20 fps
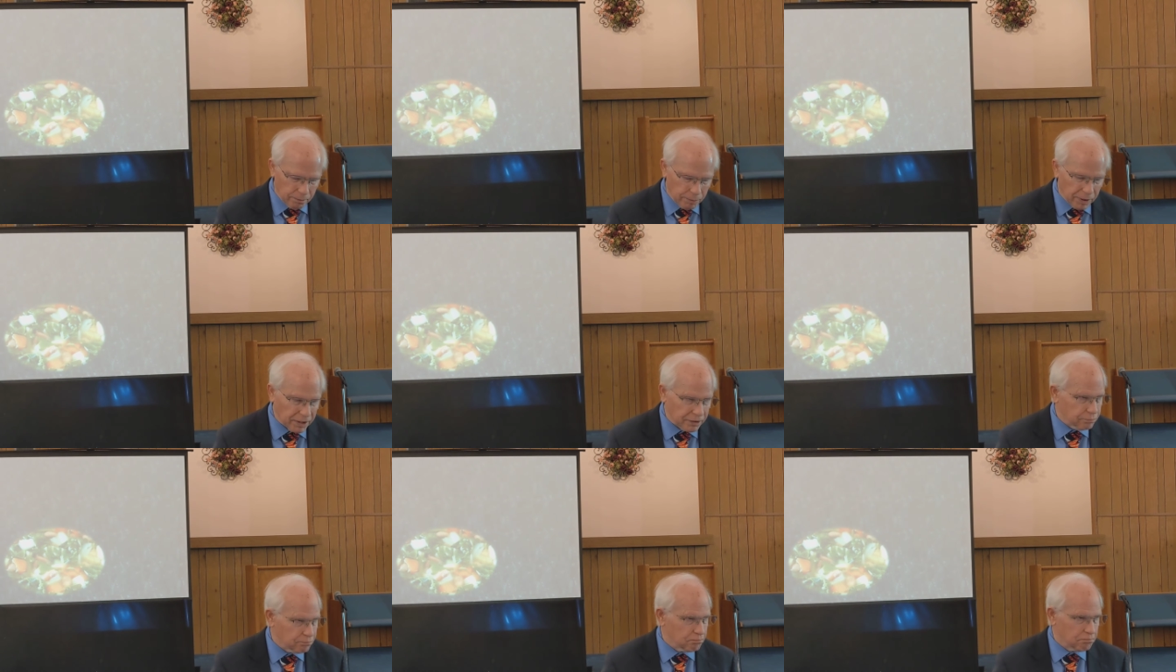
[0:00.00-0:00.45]

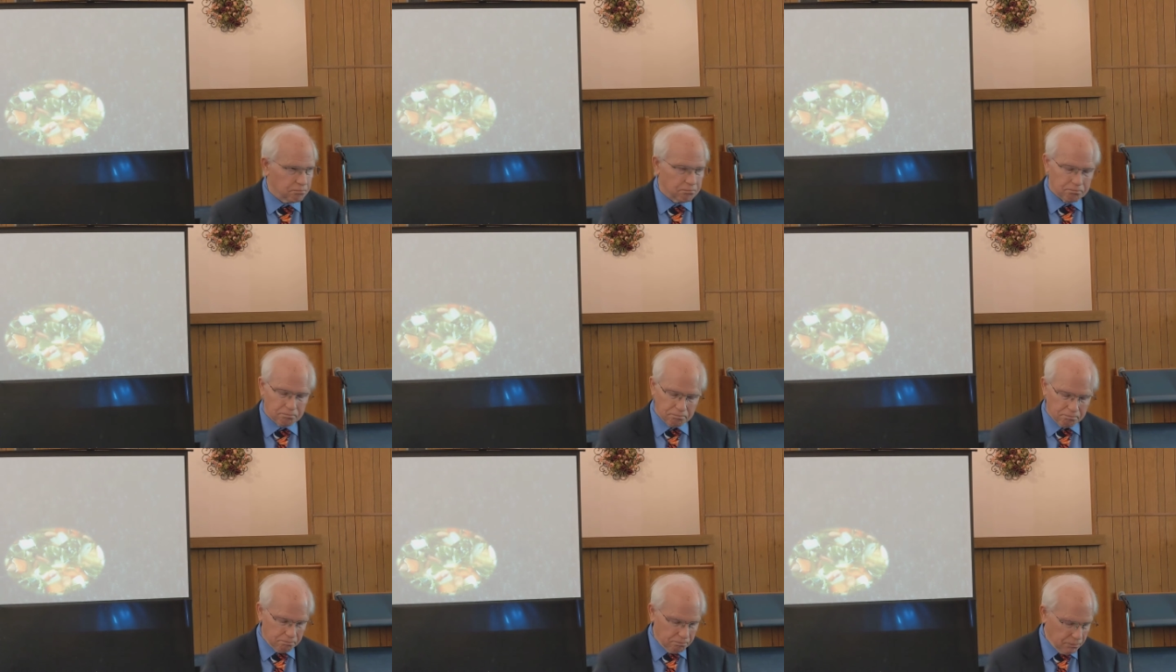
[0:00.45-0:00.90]

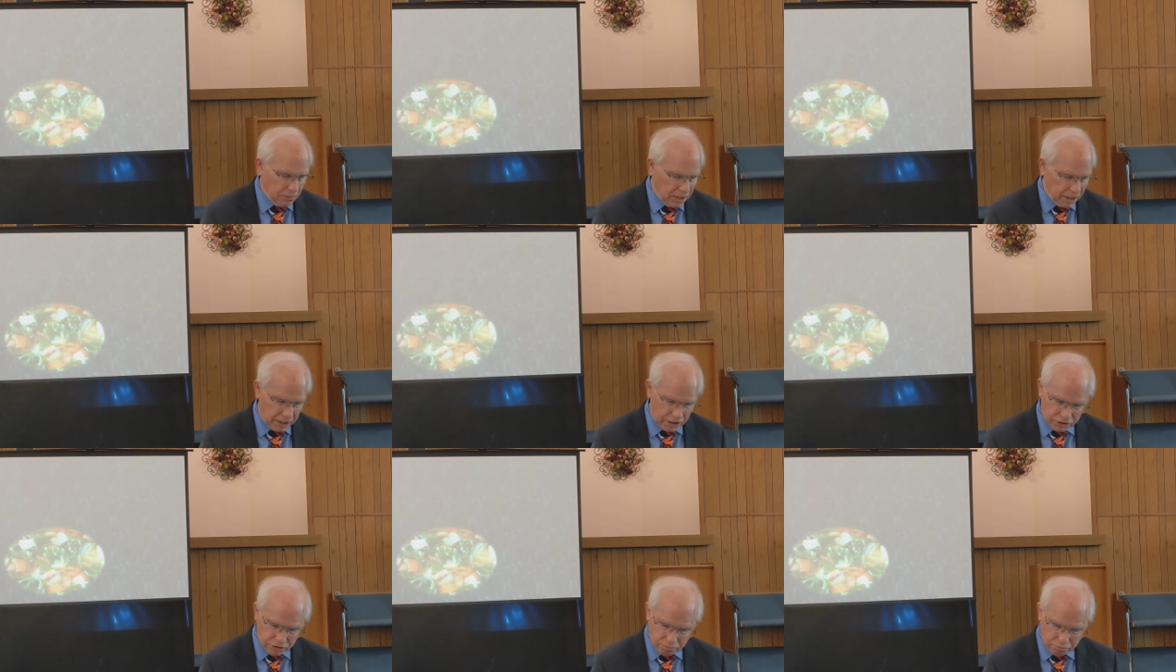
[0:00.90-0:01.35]
But
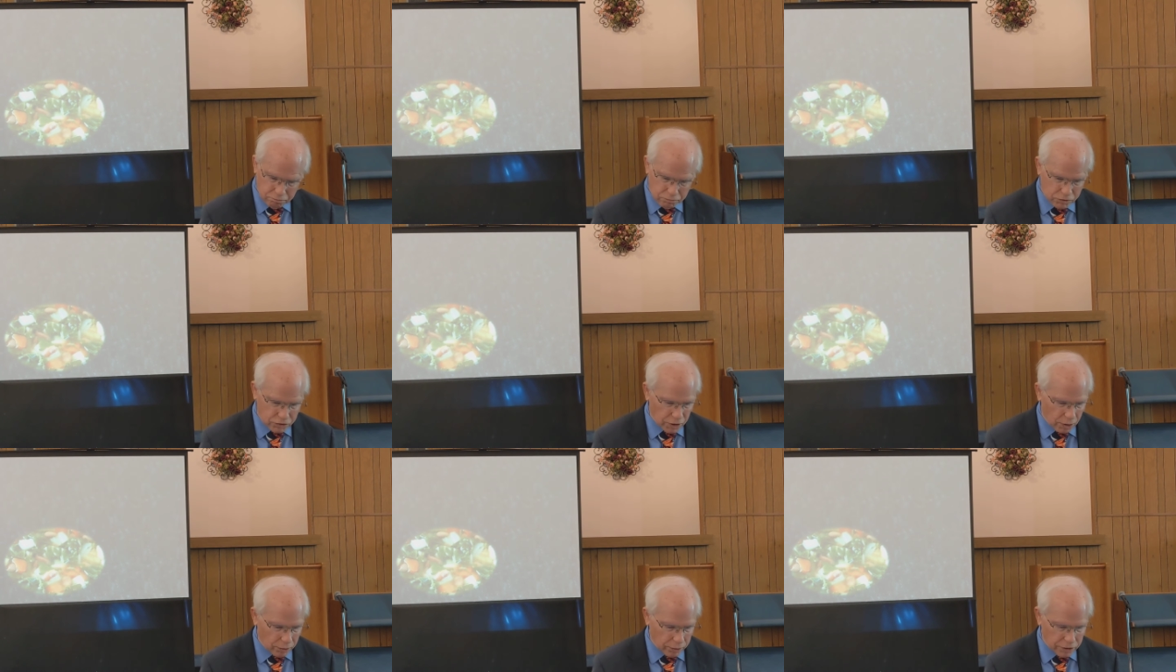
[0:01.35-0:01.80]
he
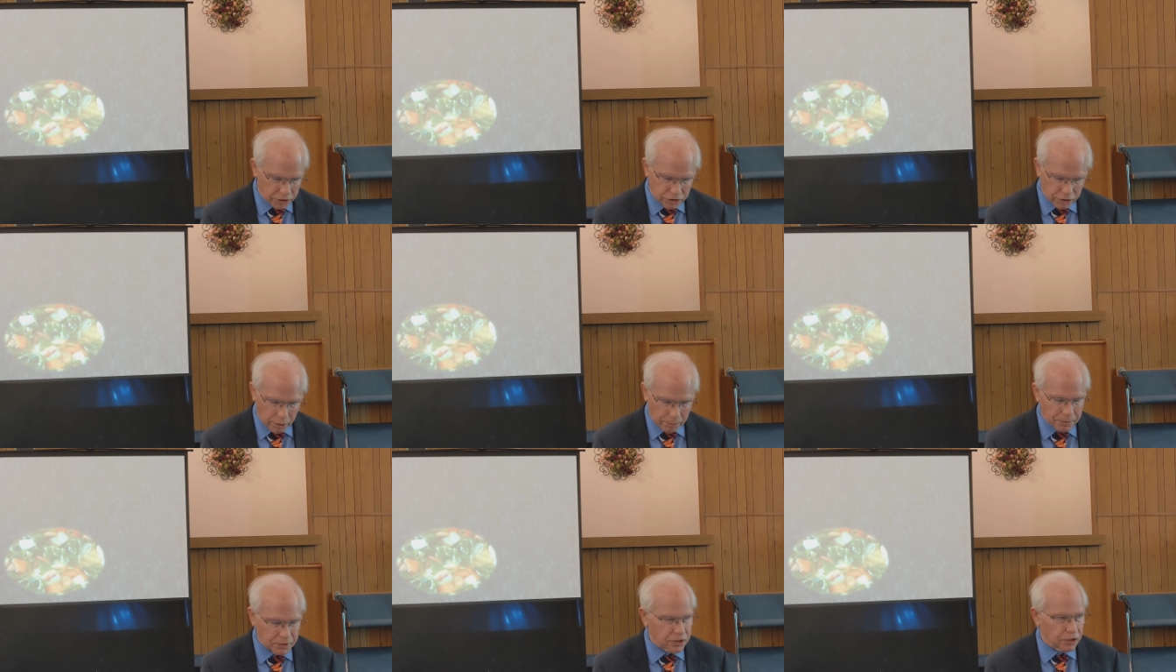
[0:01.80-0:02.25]
told his
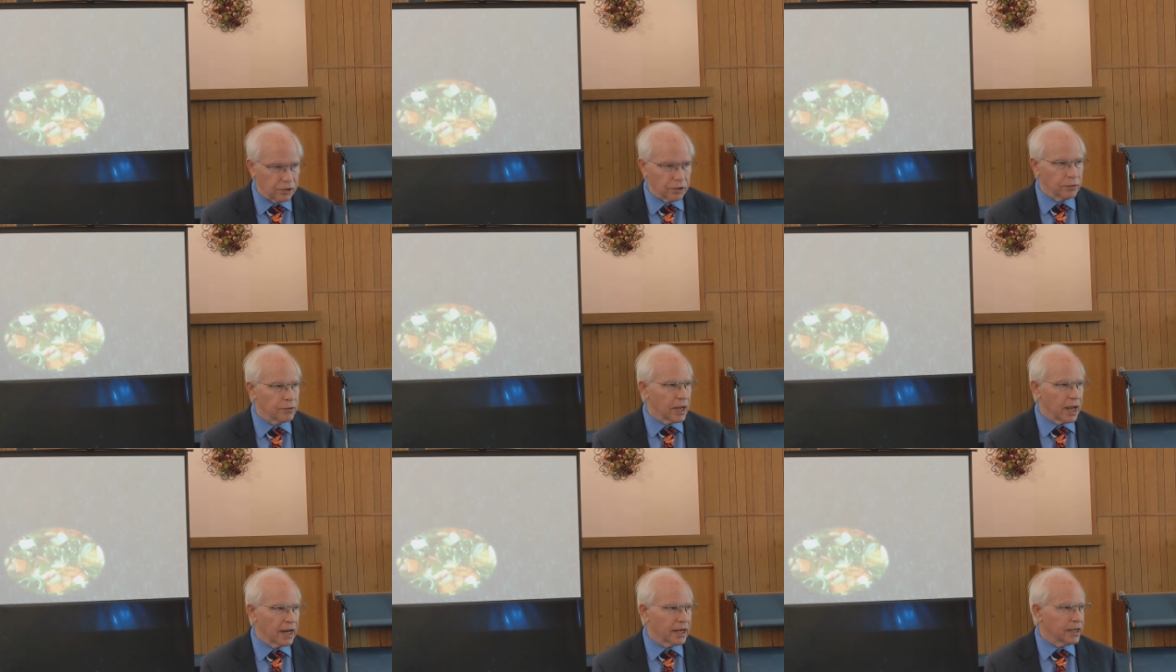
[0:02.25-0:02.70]
servant to
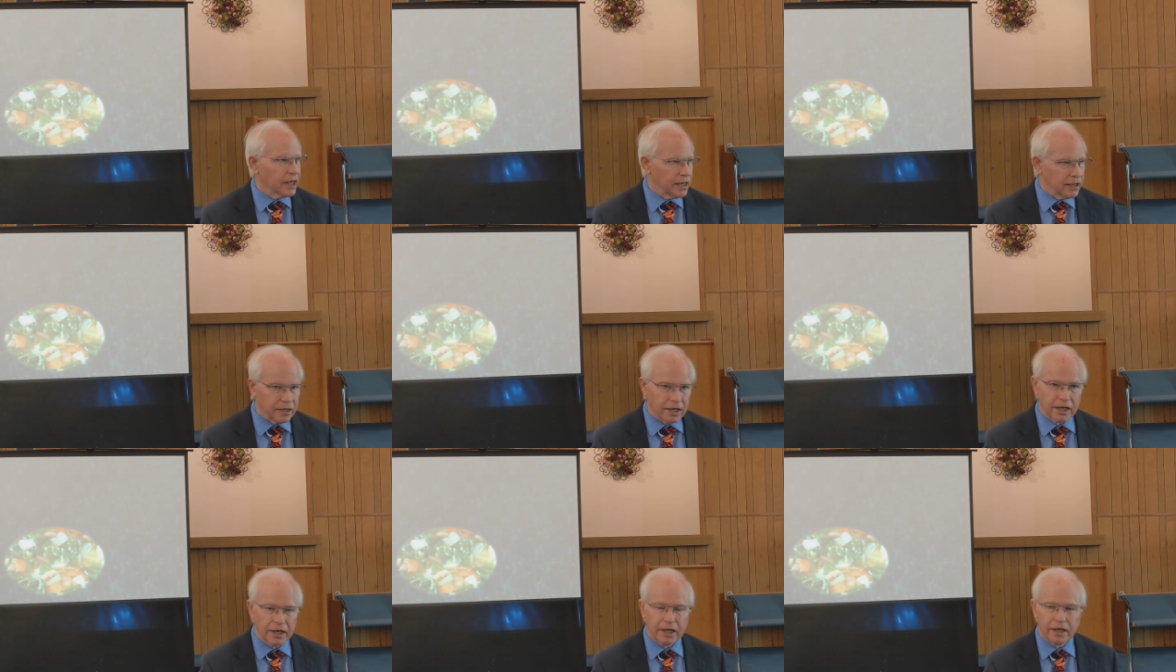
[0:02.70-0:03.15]
do that, and he
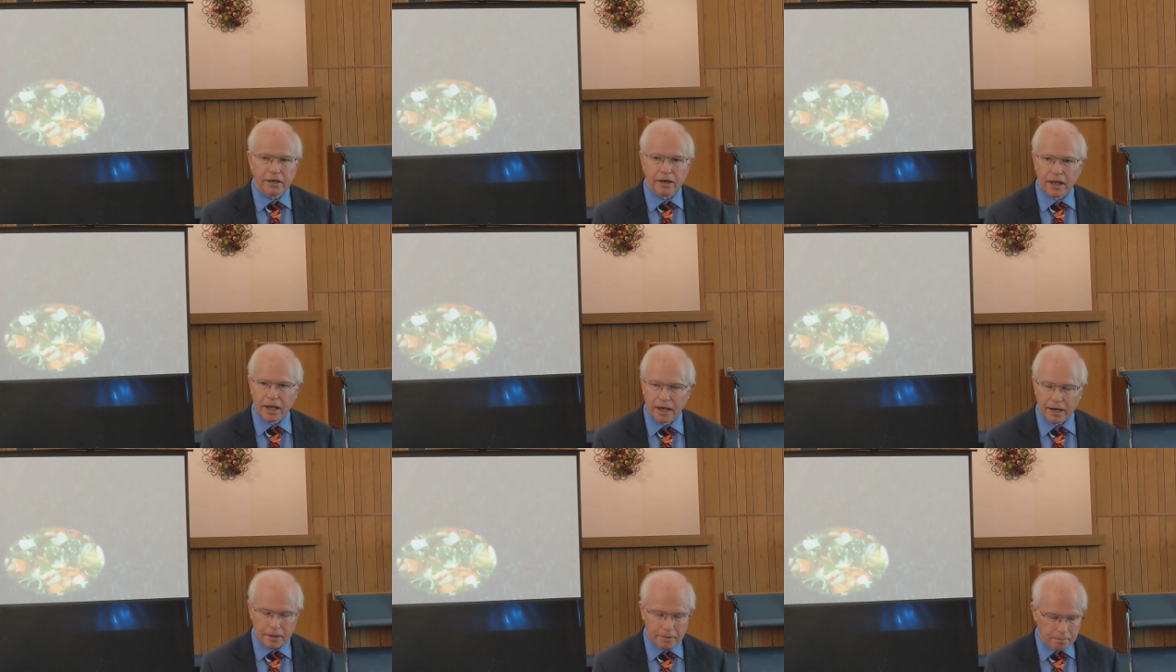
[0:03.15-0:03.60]
did
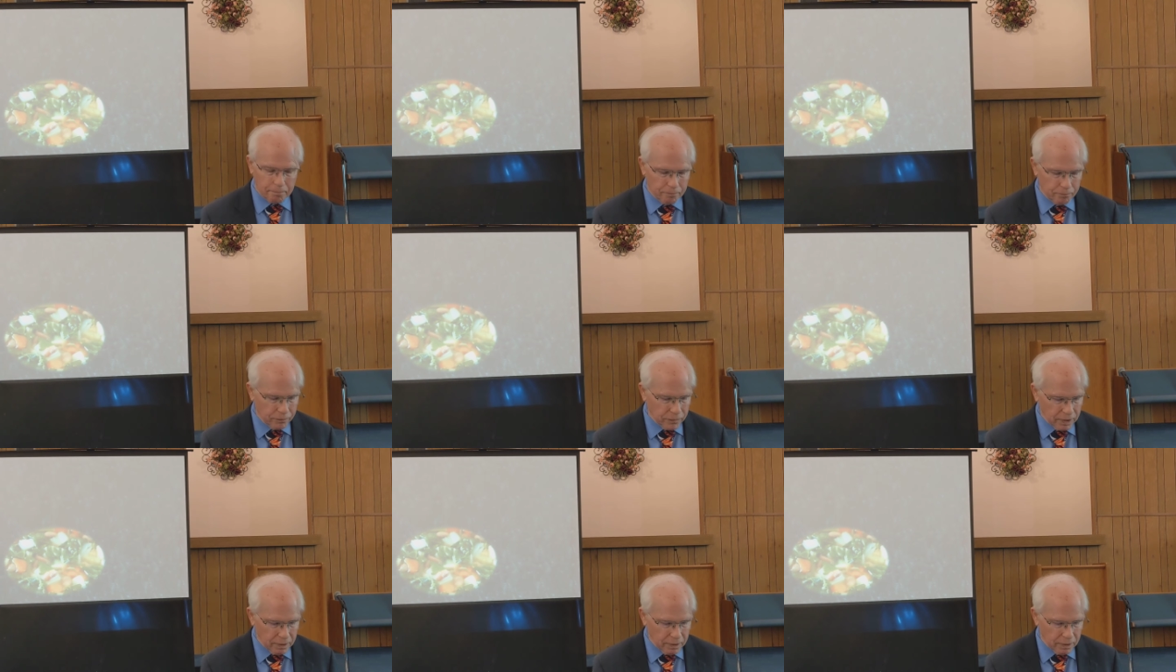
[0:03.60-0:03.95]
it, and,